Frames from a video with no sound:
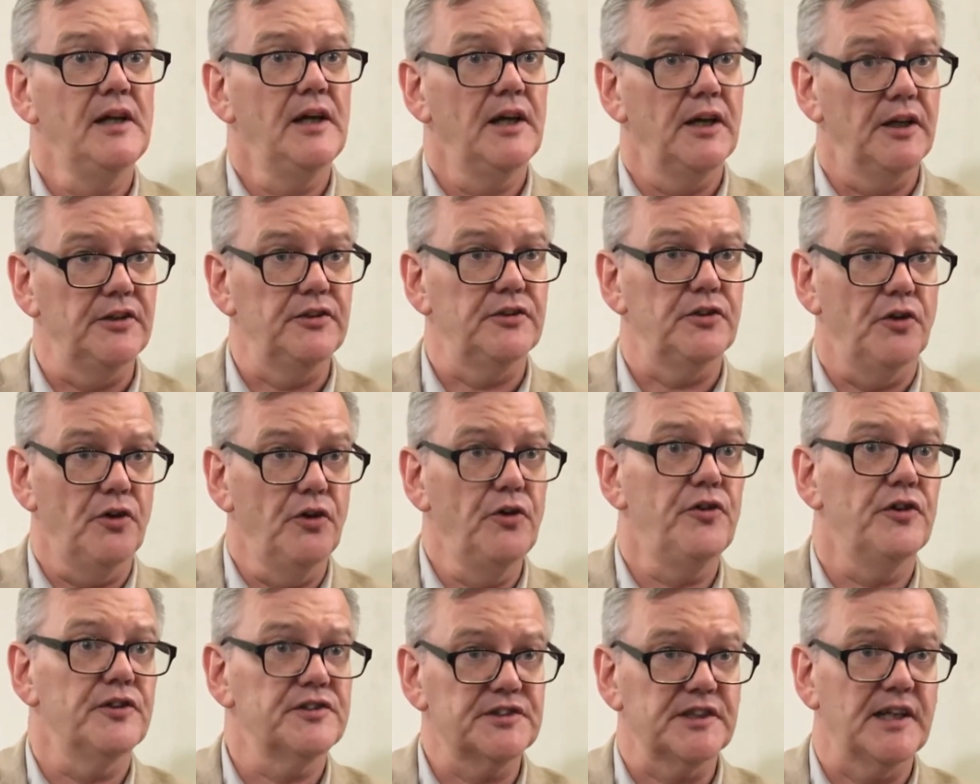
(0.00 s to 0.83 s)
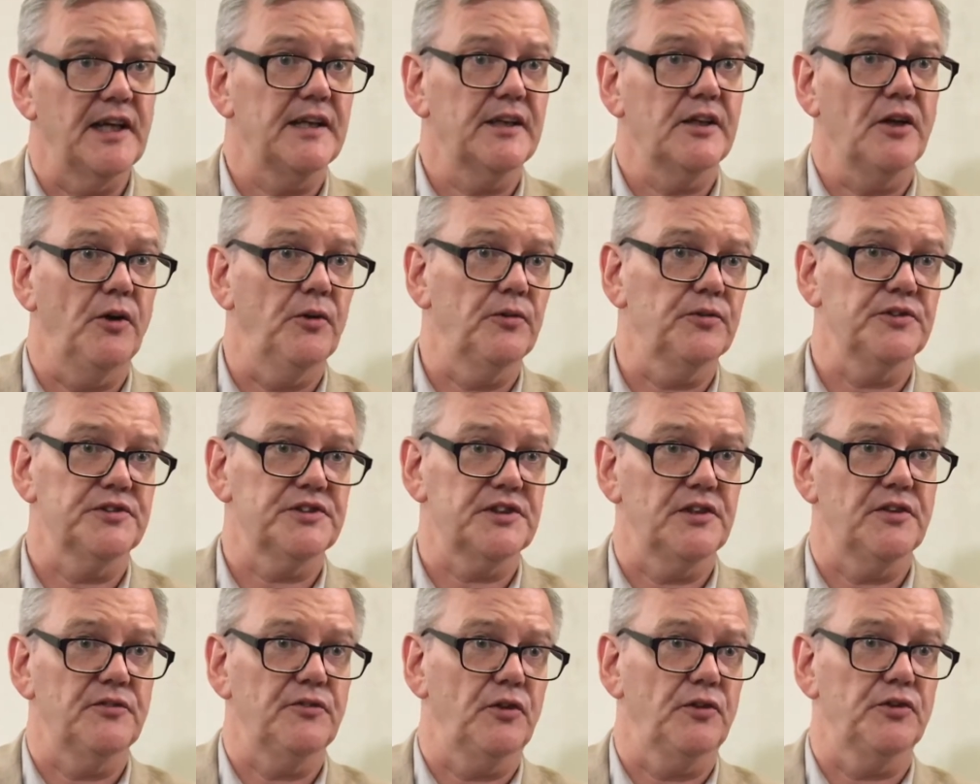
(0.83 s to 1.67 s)
and other stakeholders
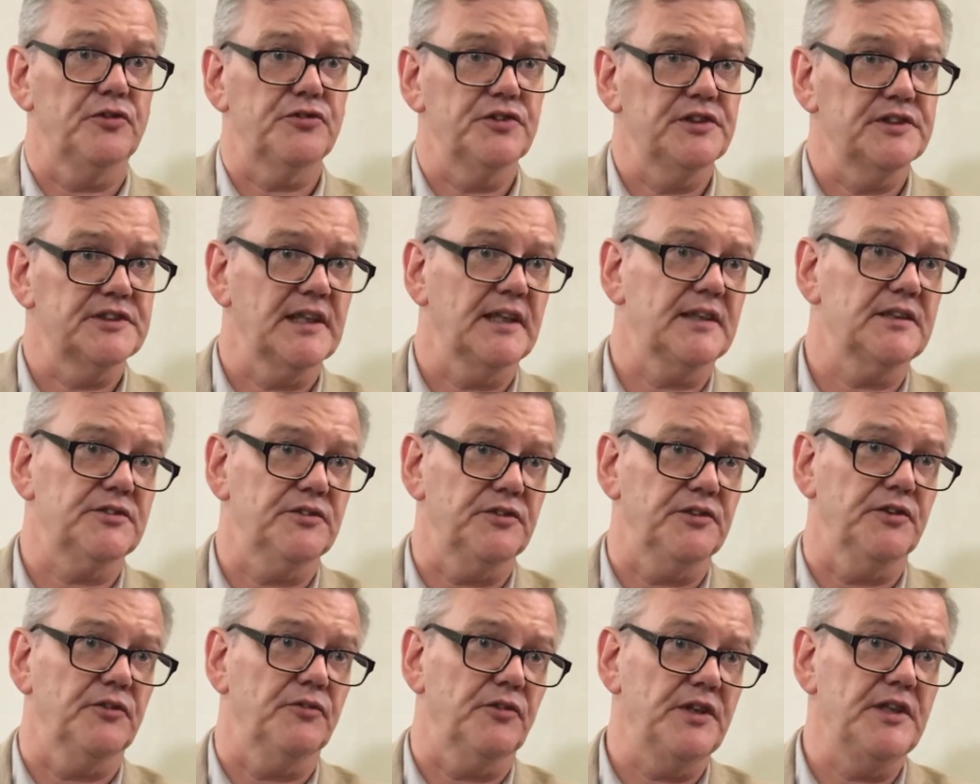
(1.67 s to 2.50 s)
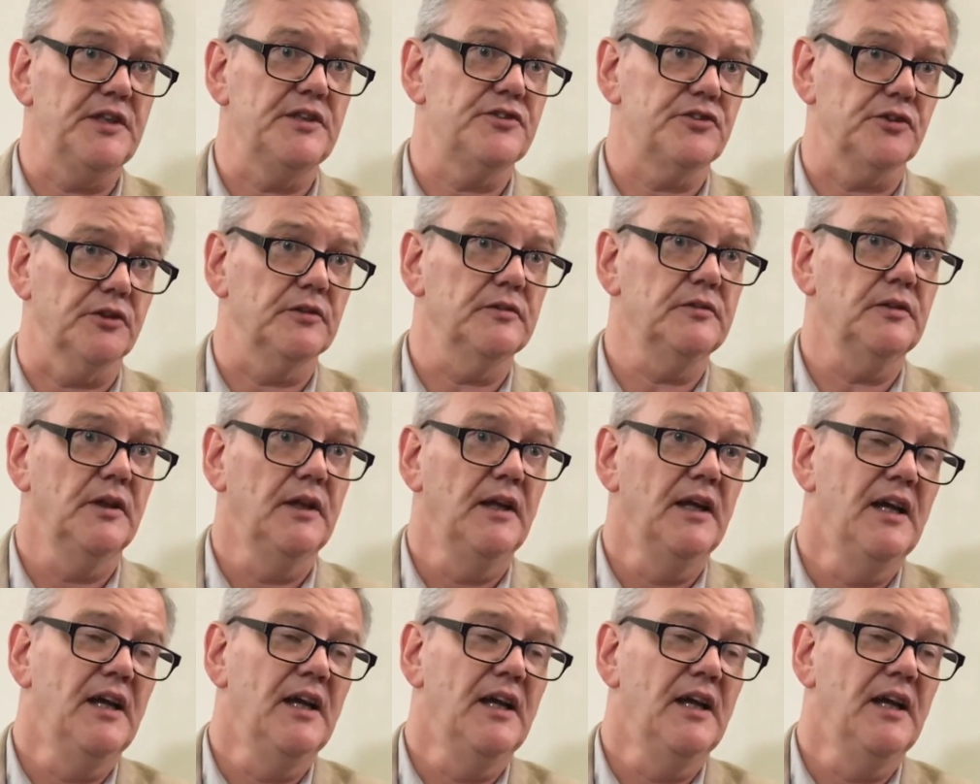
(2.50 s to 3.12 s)
in the voluntary sector in the region,